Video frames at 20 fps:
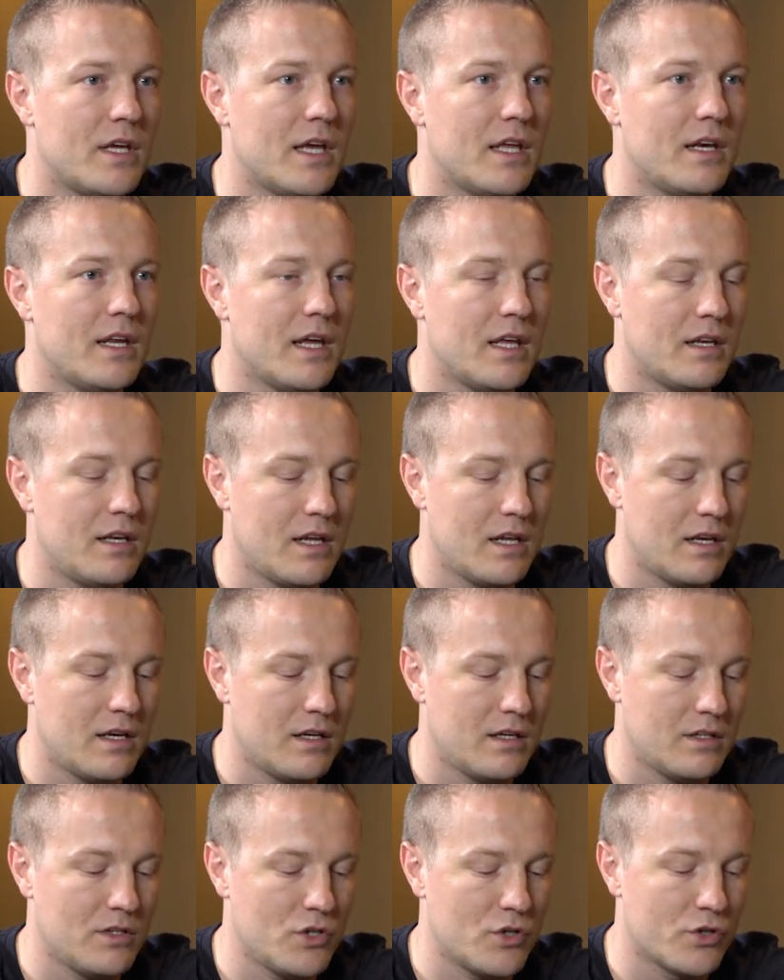
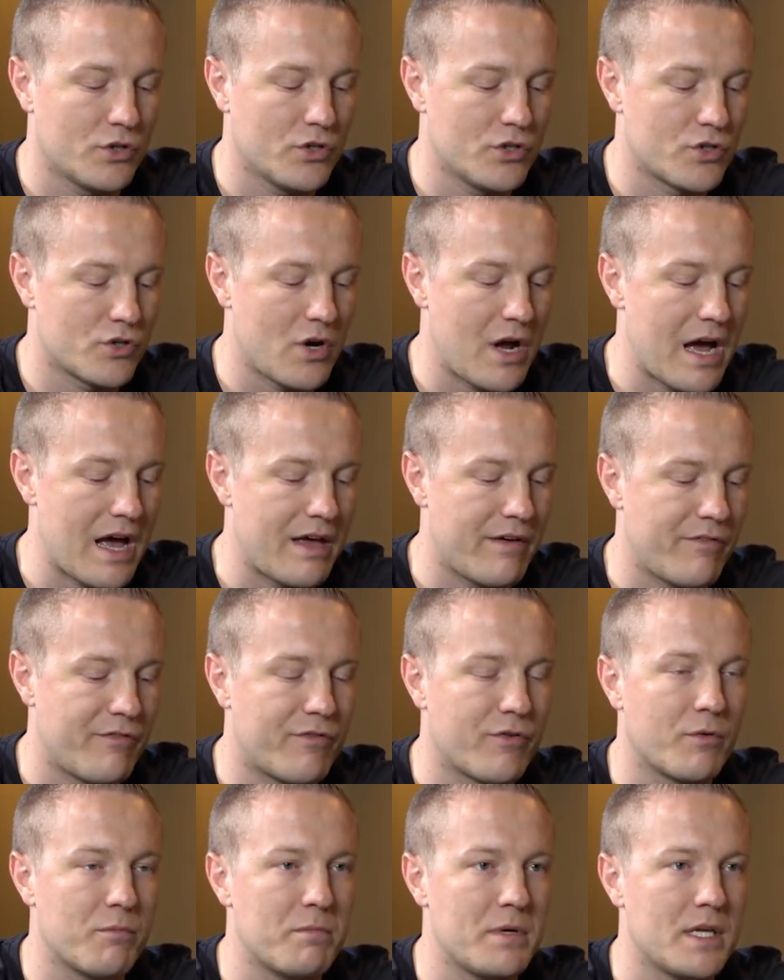In your drive
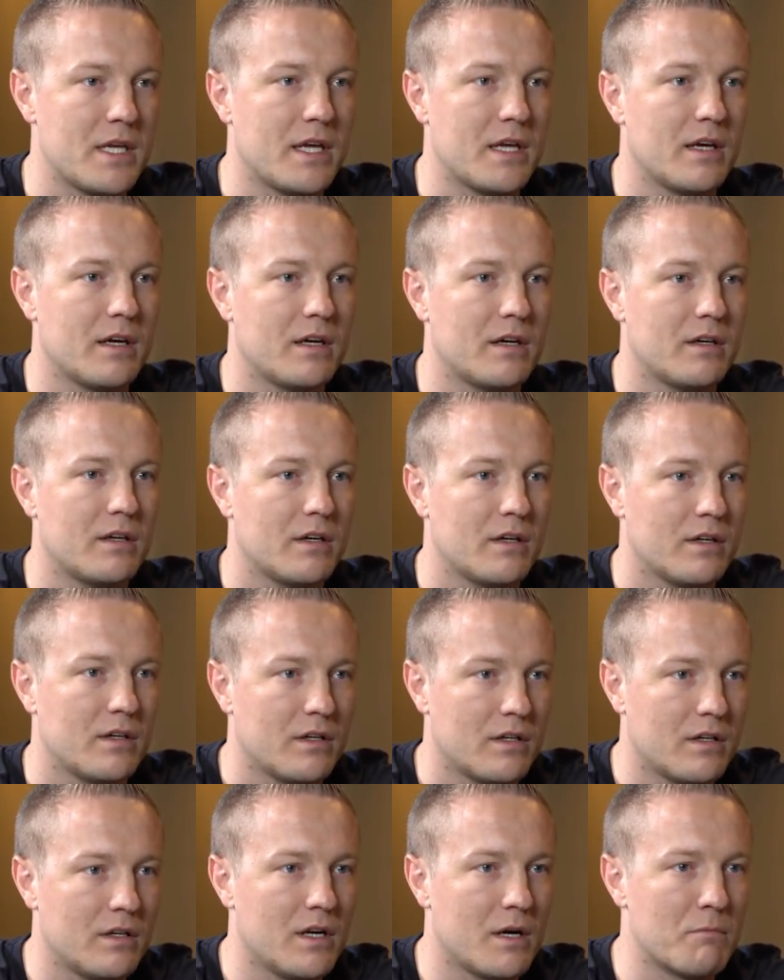for being
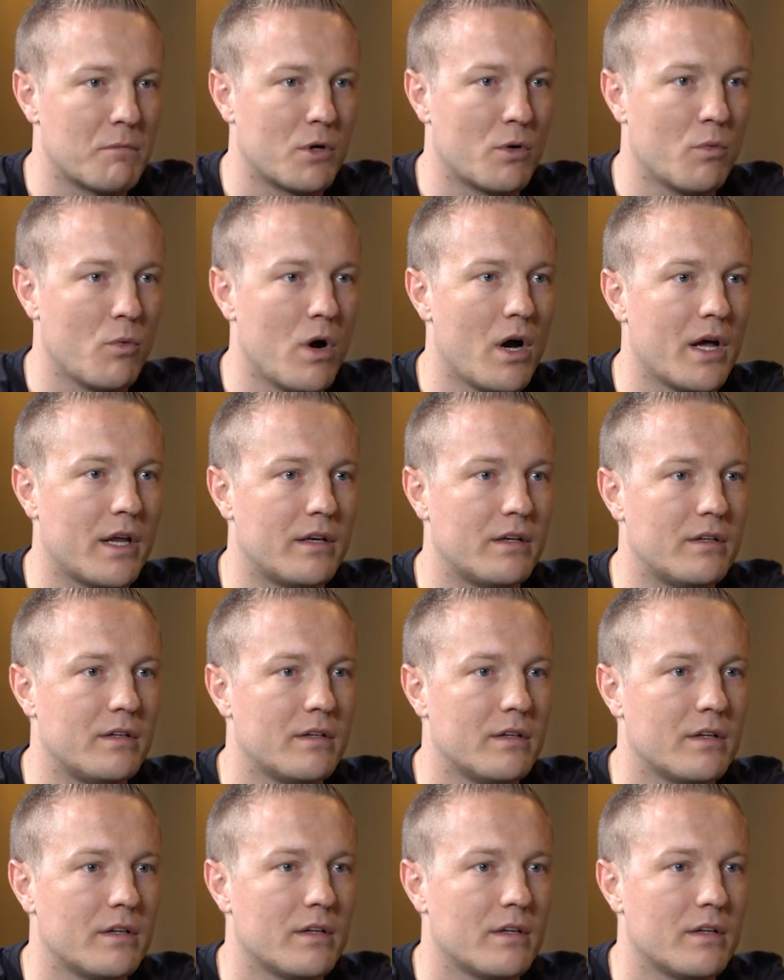number one,